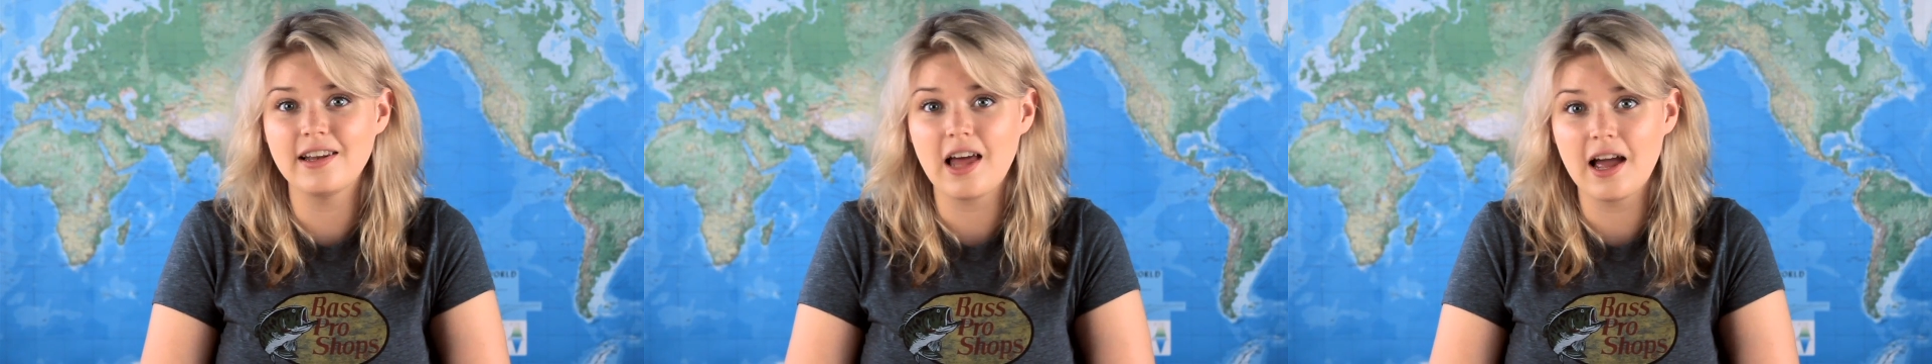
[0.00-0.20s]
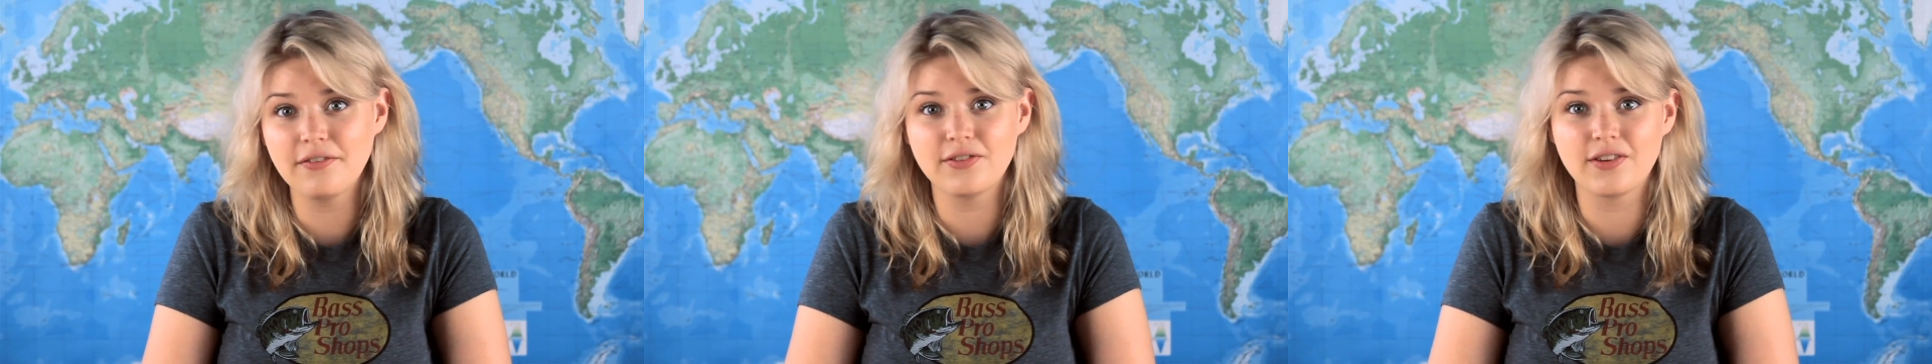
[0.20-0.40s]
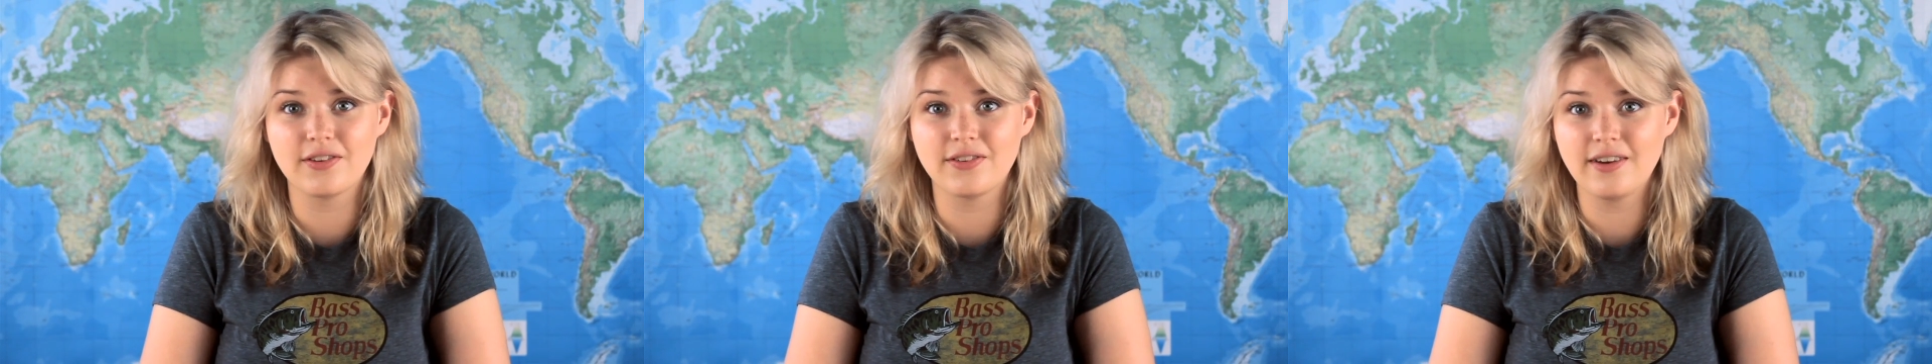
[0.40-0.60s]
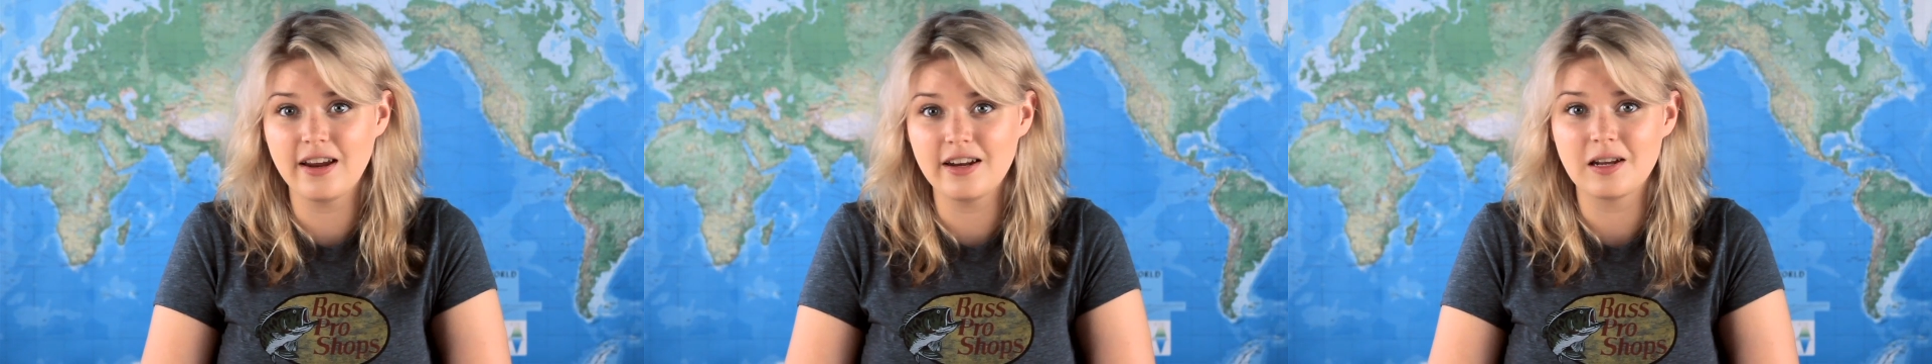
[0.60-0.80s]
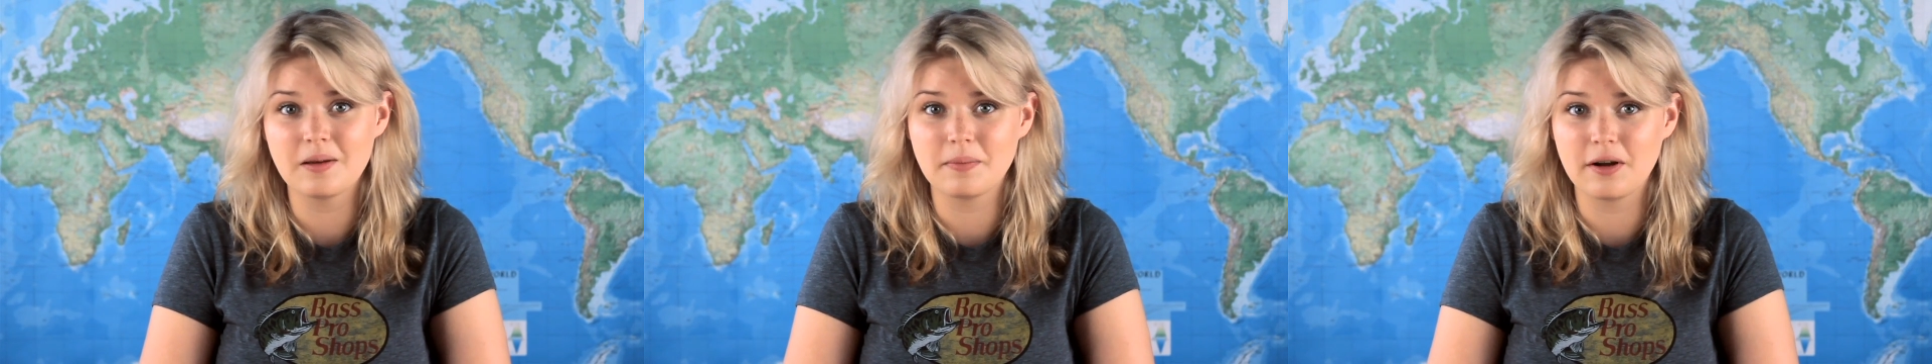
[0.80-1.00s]
life
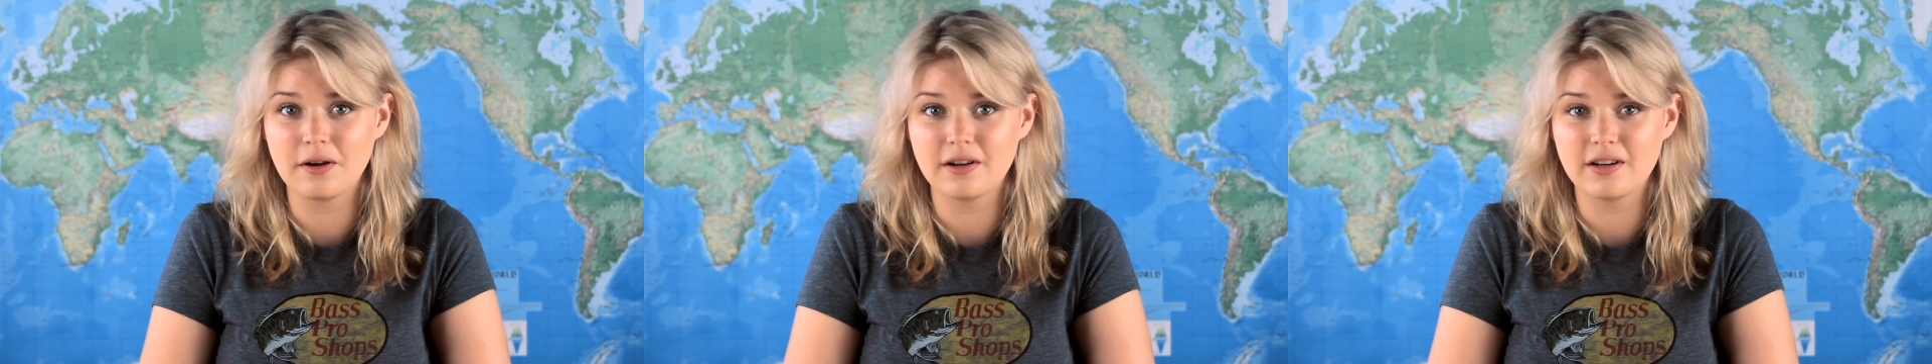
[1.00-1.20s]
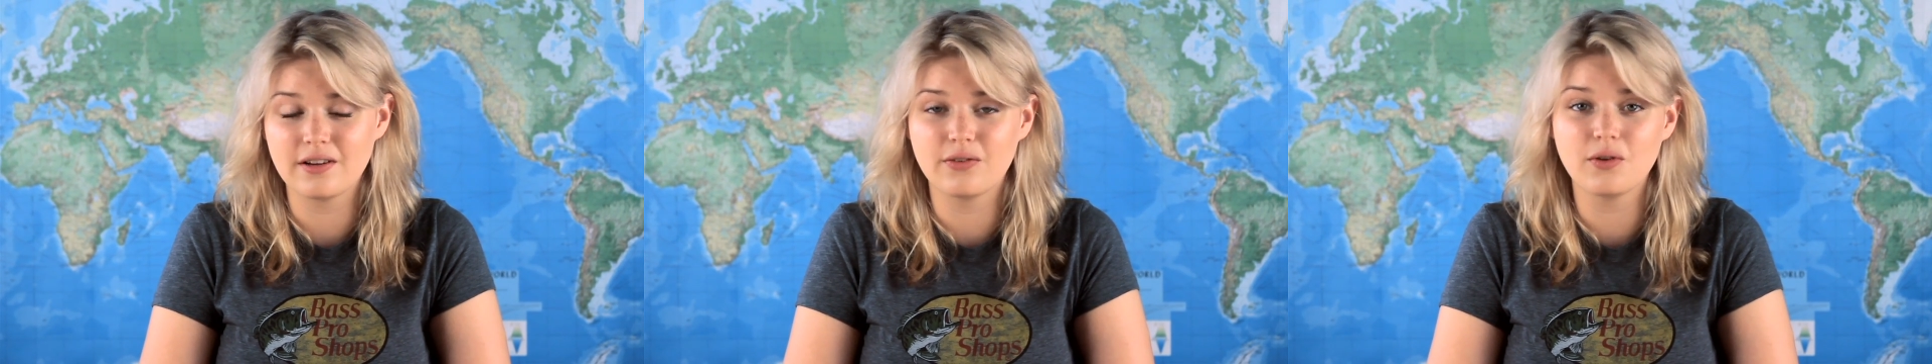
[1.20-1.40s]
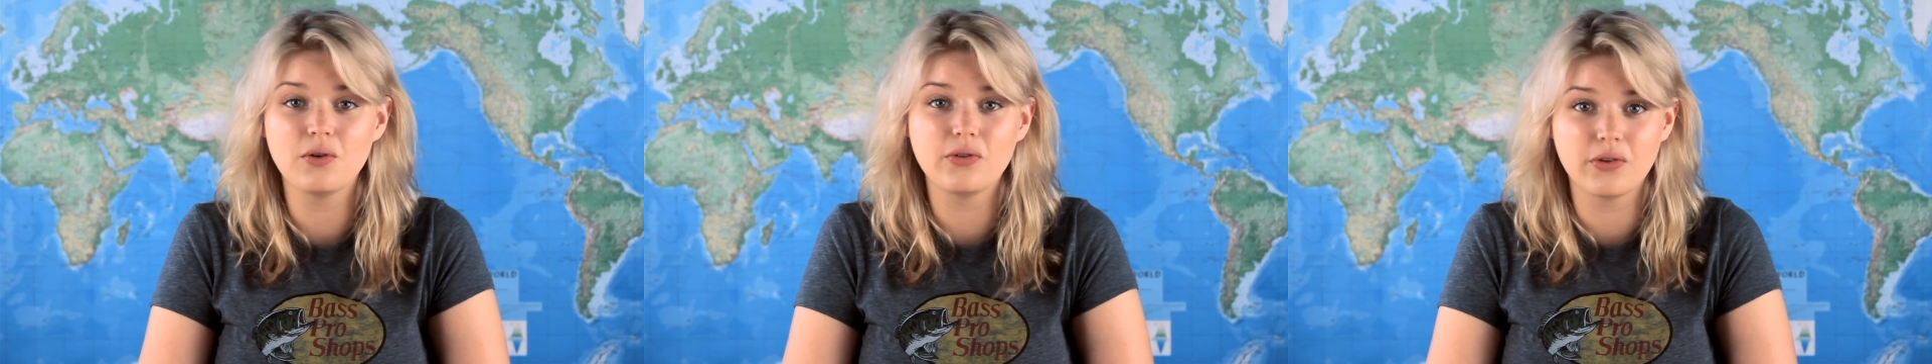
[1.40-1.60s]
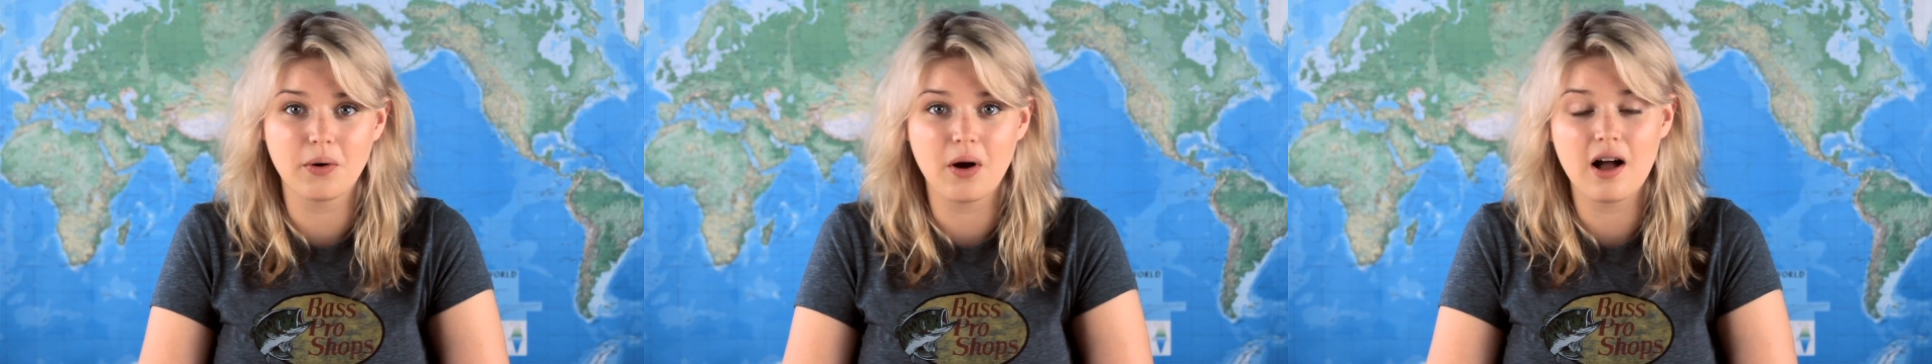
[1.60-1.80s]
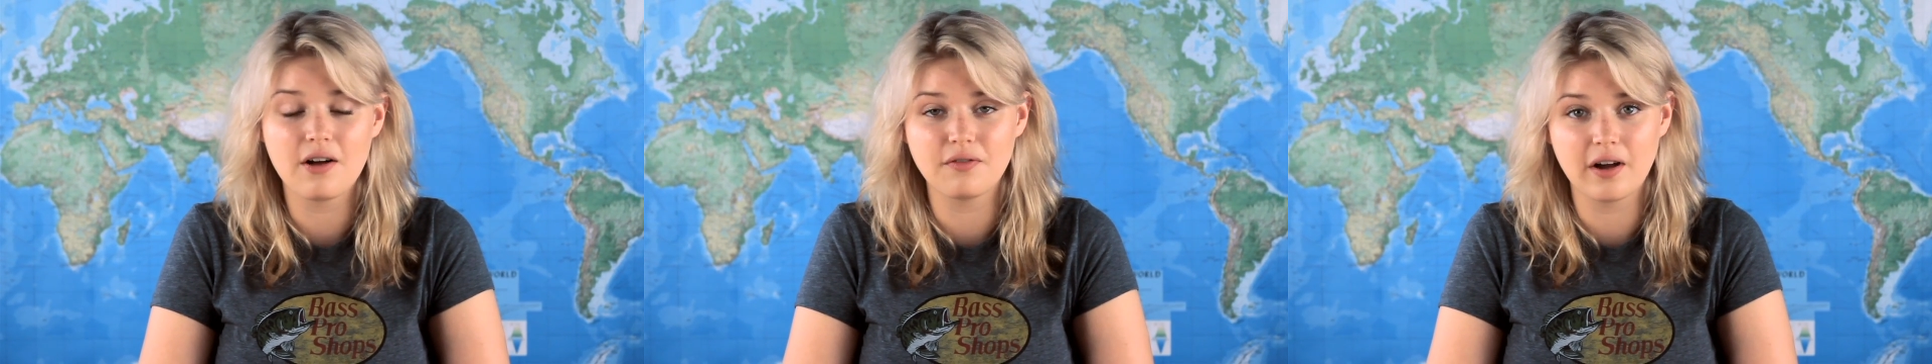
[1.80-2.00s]
sustaining period is also
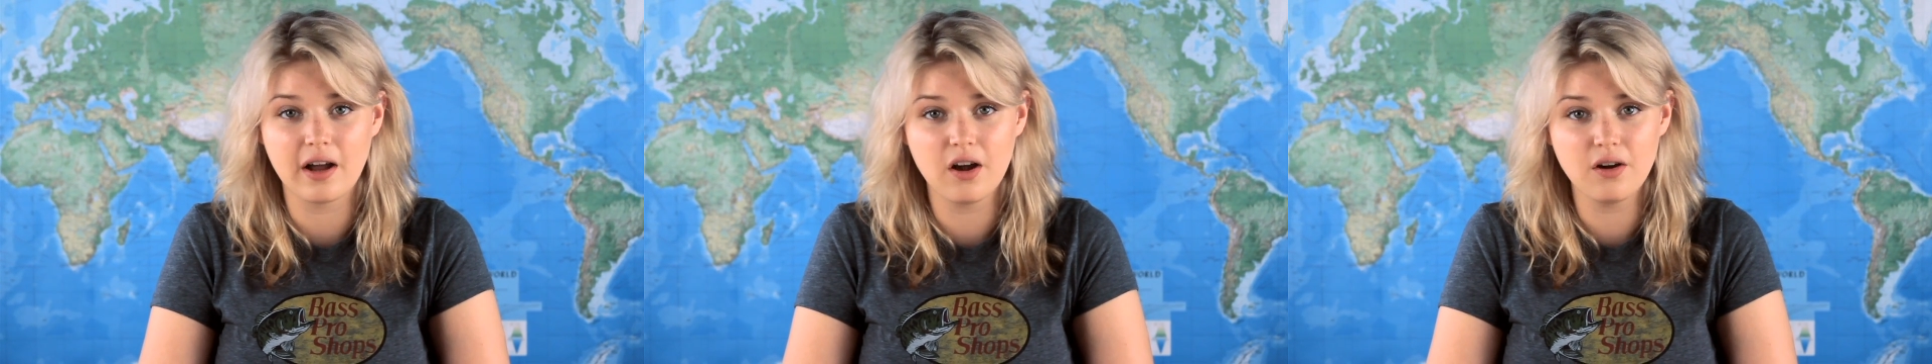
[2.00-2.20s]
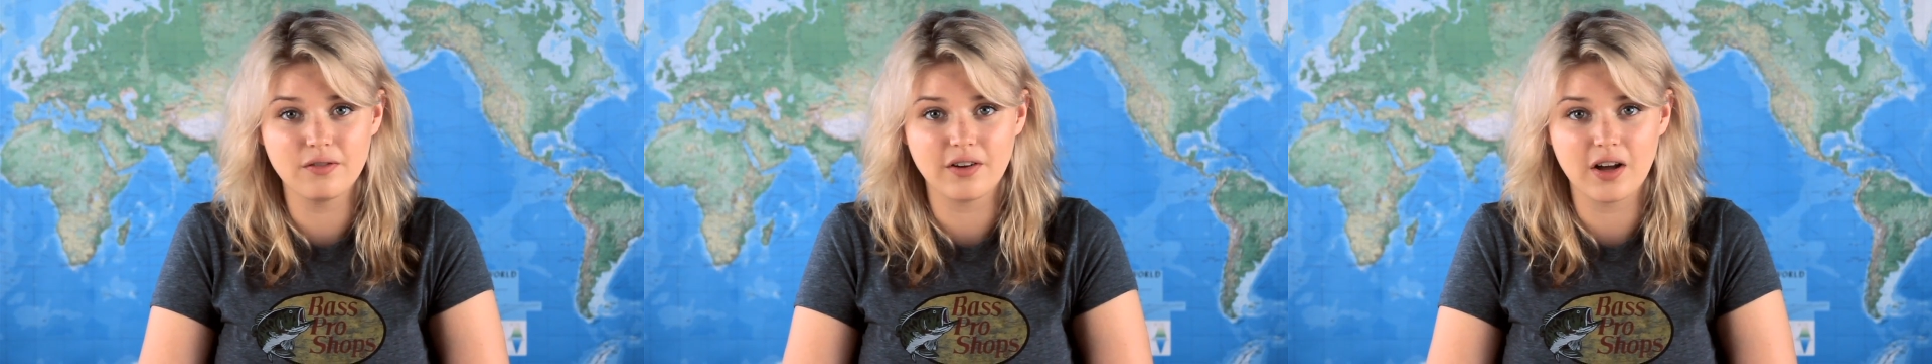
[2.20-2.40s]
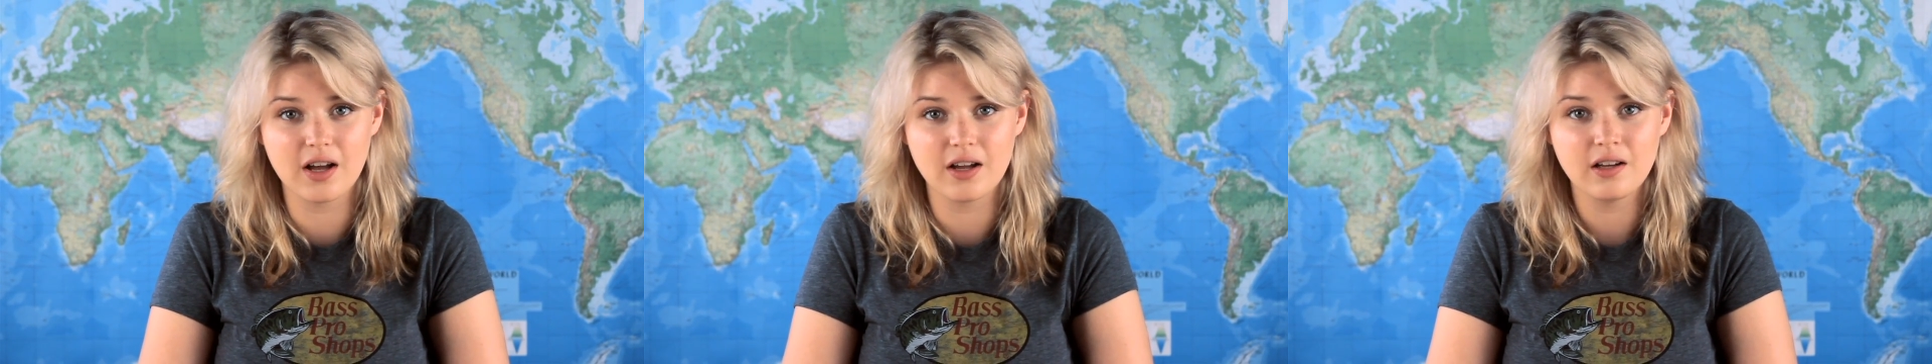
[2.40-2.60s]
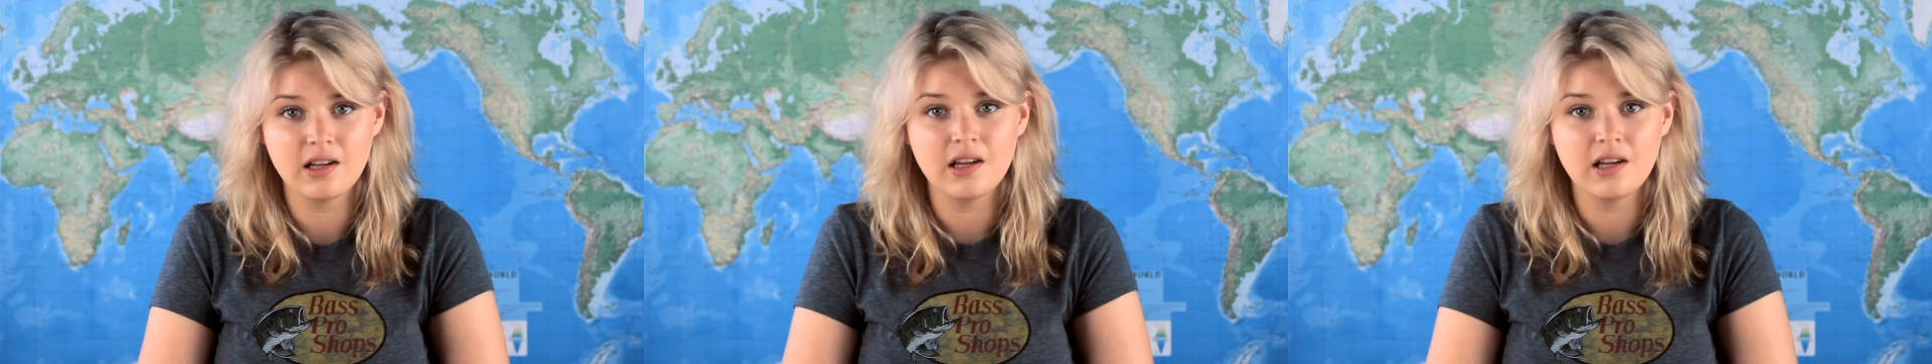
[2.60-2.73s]
halfway over.